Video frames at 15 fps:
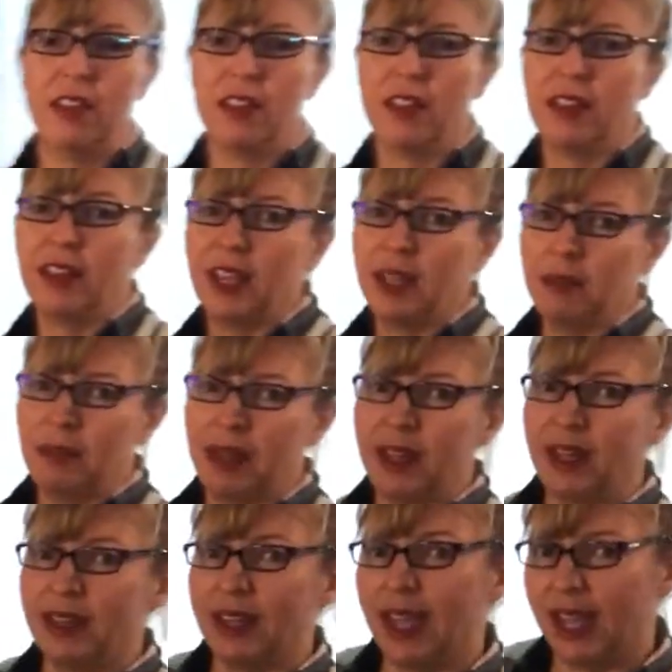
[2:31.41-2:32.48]
the limb
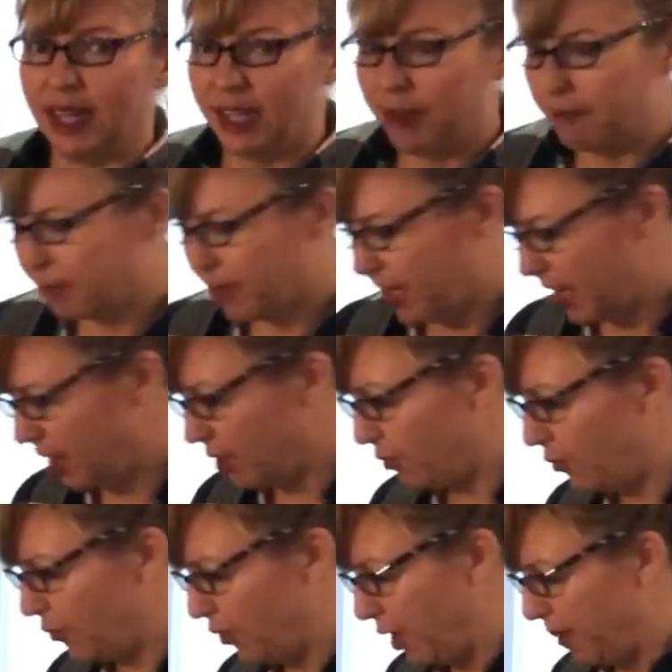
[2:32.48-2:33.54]
and the leg and the
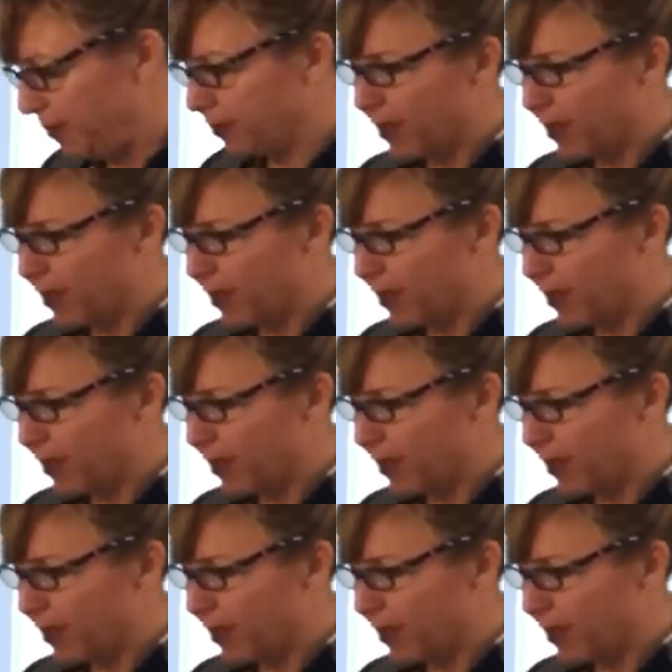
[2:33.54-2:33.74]
foot.